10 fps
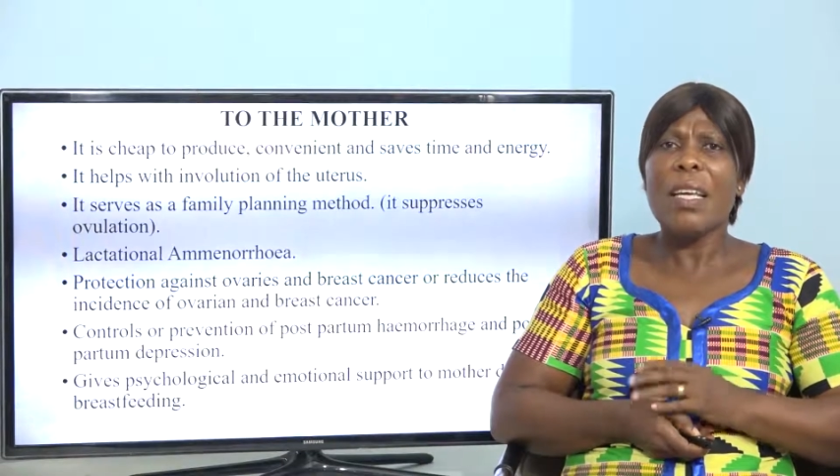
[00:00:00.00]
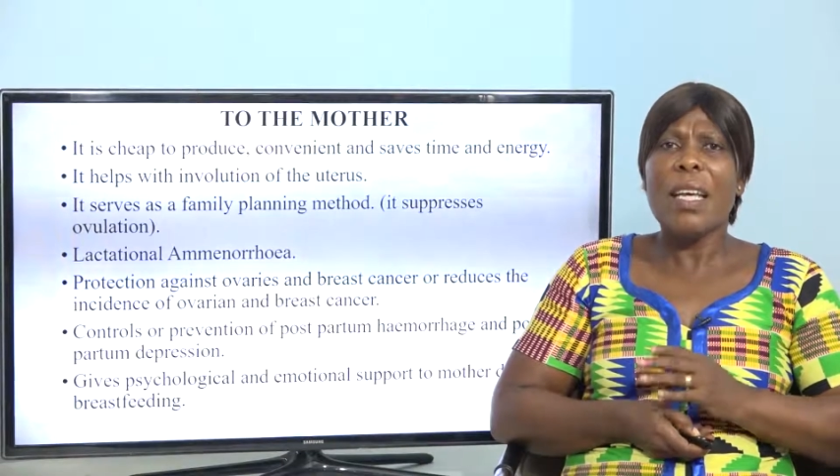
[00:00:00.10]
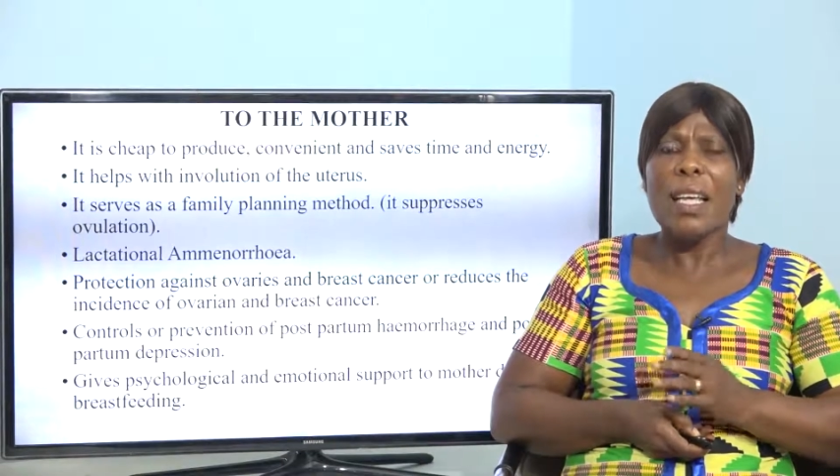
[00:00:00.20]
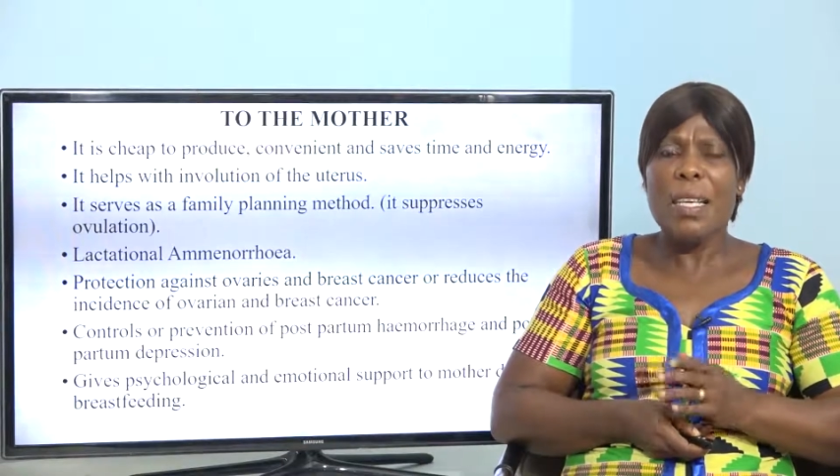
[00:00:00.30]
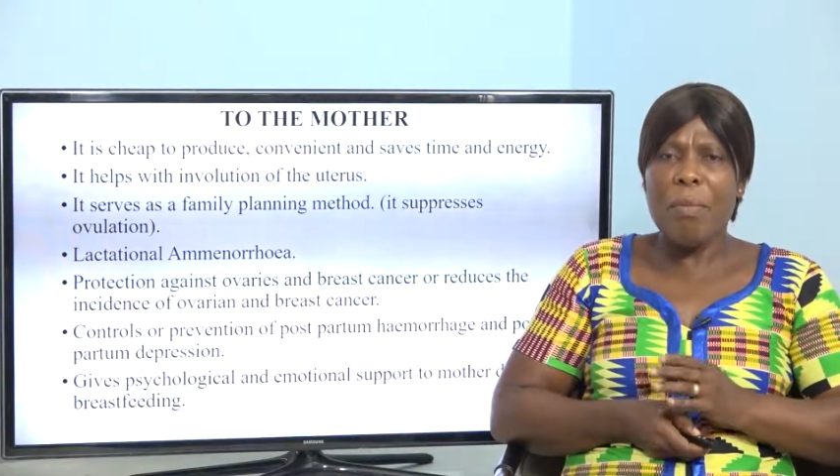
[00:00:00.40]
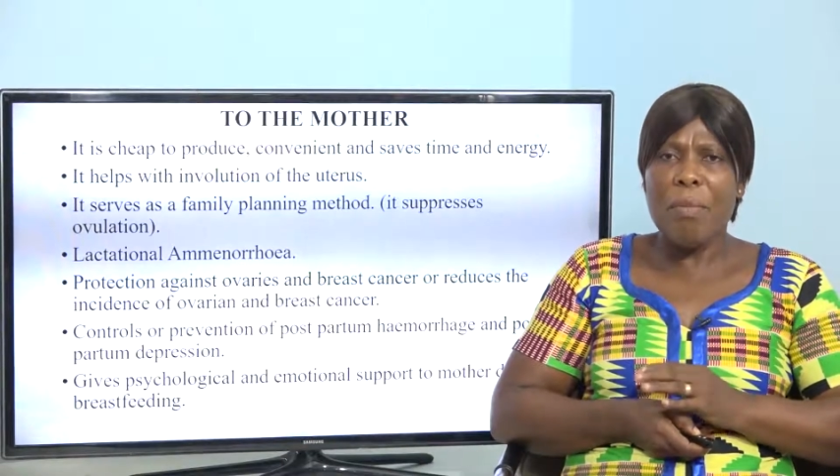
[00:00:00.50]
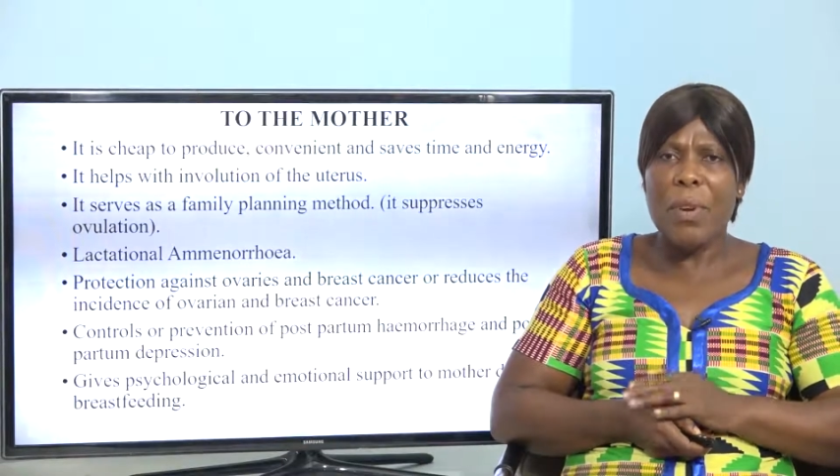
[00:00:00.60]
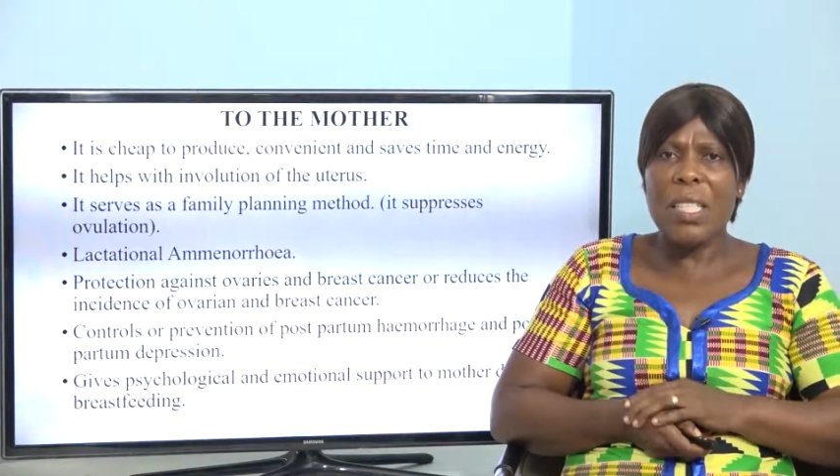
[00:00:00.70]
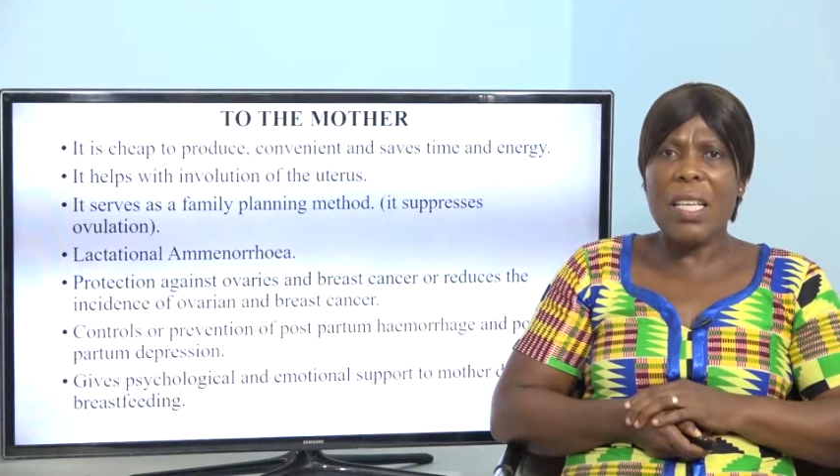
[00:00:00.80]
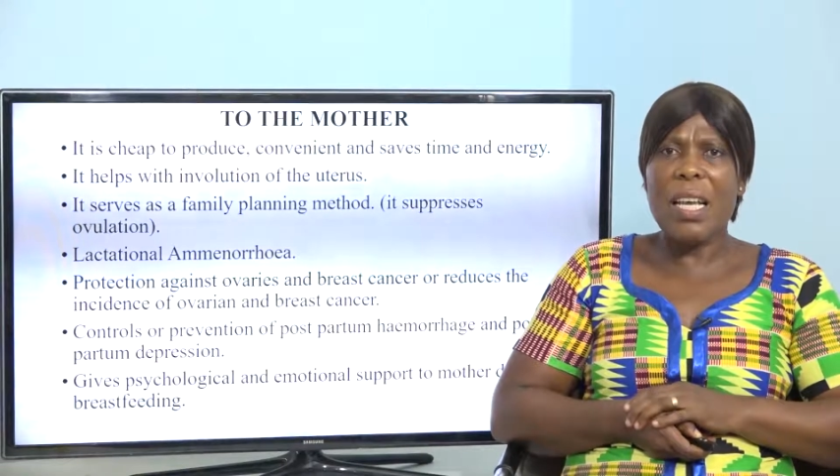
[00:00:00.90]
and then
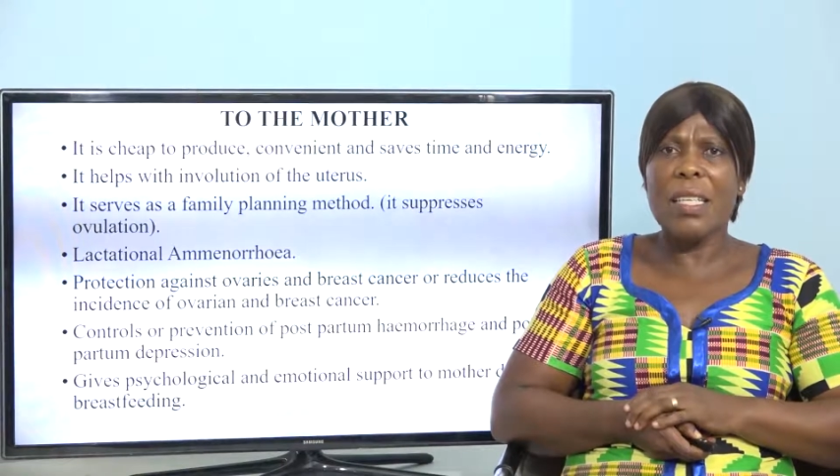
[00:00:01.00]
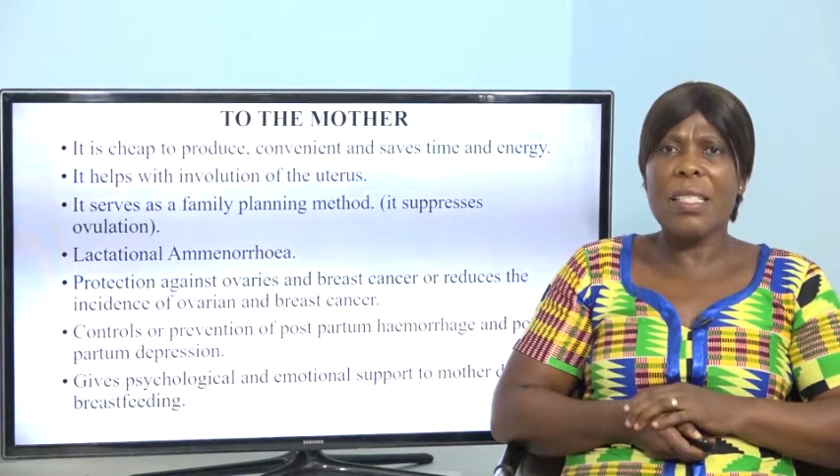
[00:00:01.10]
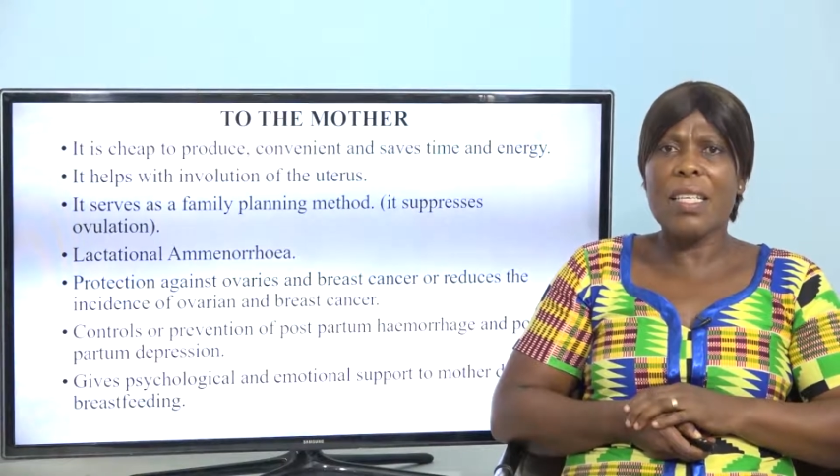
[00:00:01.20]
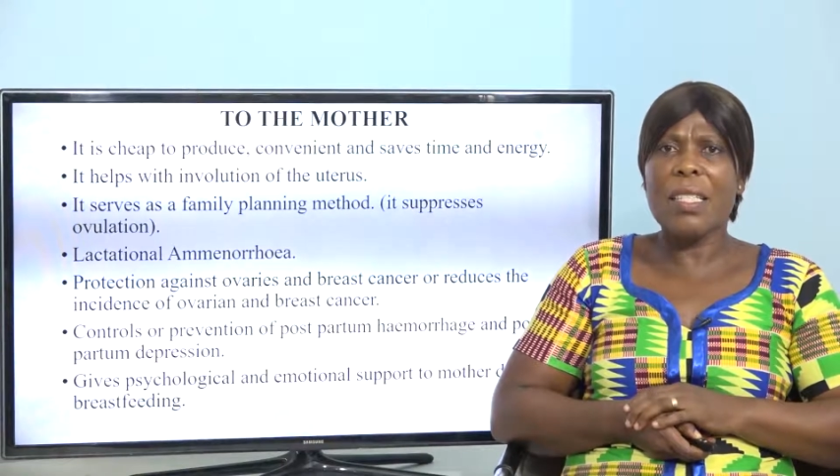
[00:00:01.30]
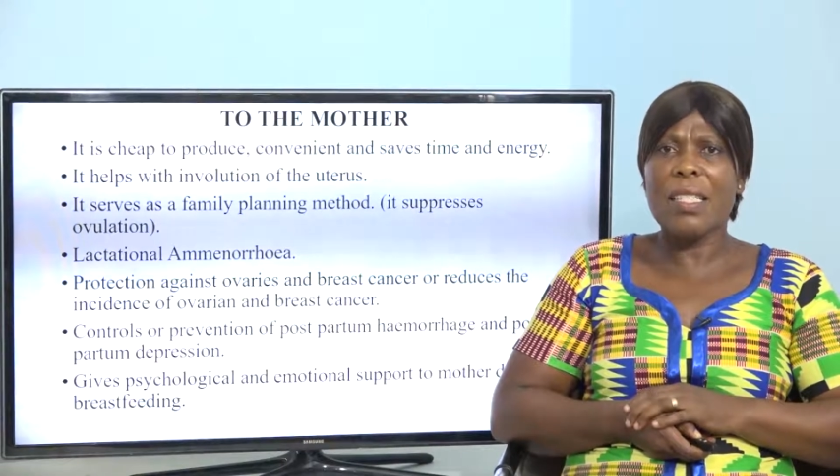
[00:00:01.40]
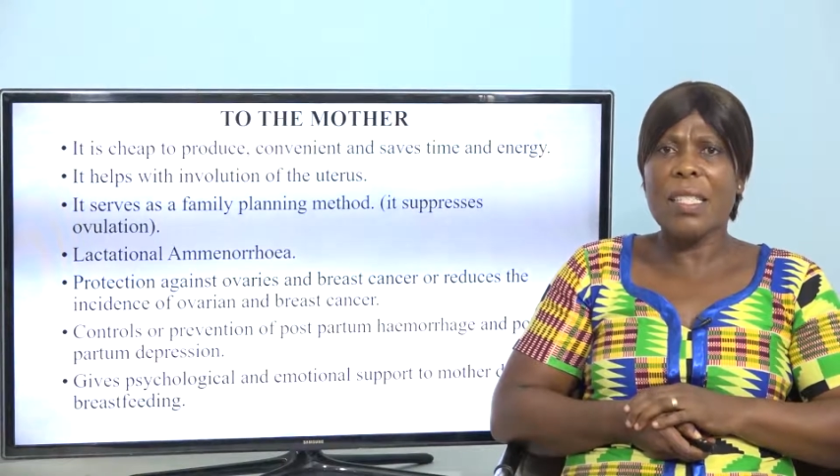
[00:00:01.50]
breast cancers